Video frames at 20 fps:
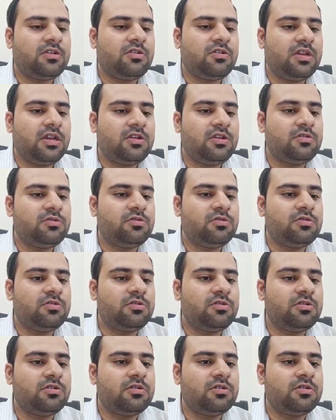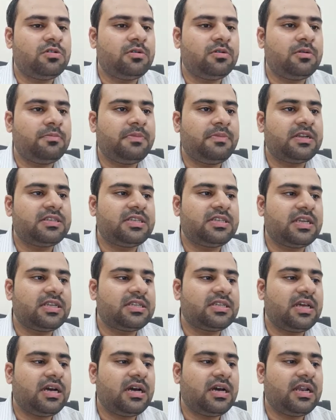need to purchase
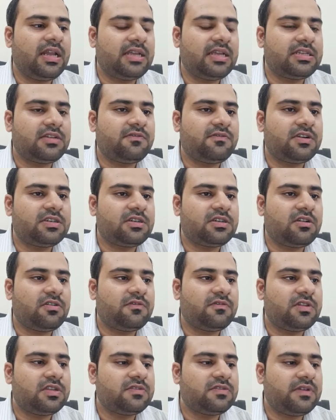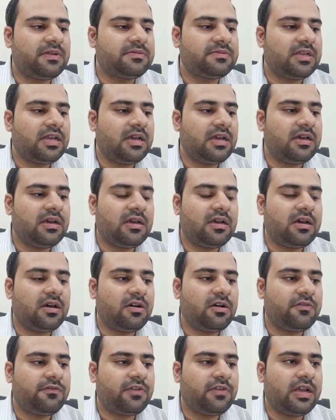the licensed version of this website
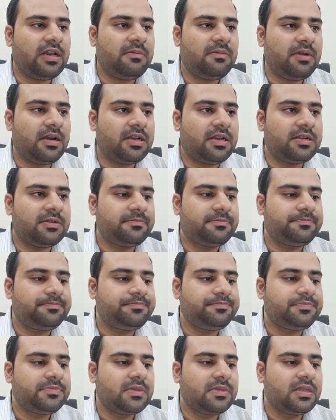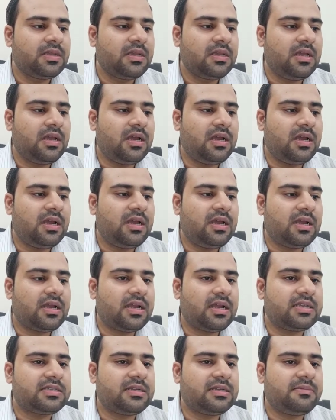of Elementor.
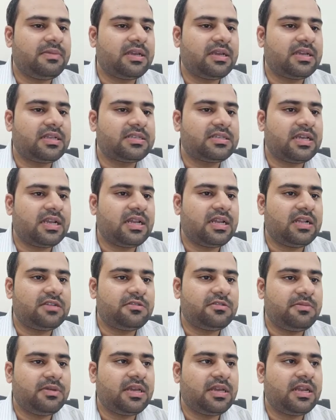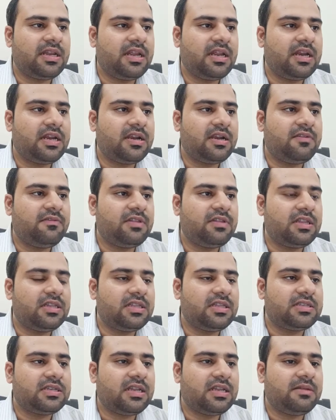Custom icons can also be created within
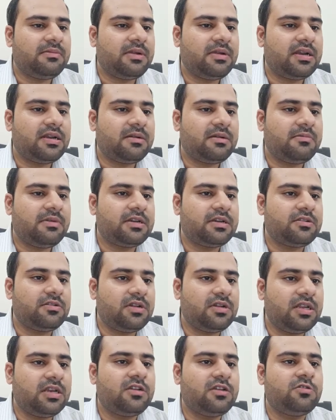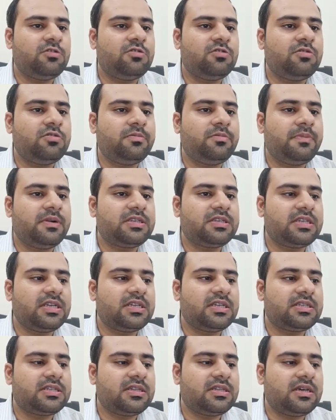this Elementor, but you need to
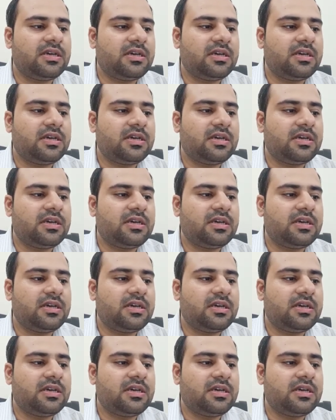purchase